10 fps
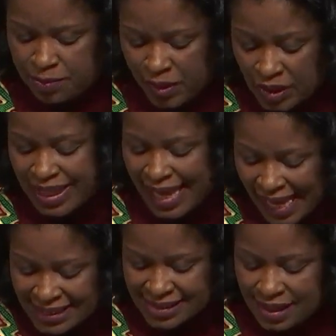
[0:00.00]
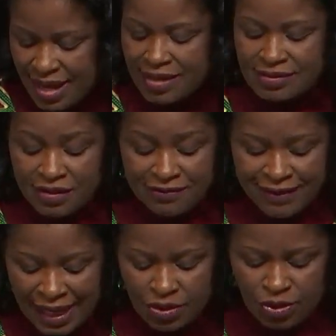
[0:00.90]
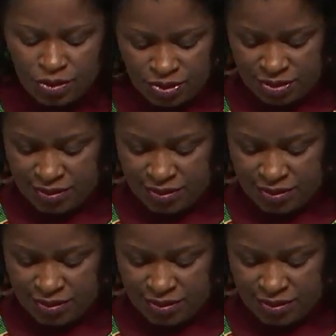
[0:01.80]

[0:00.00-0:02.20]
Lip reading: broadcast the values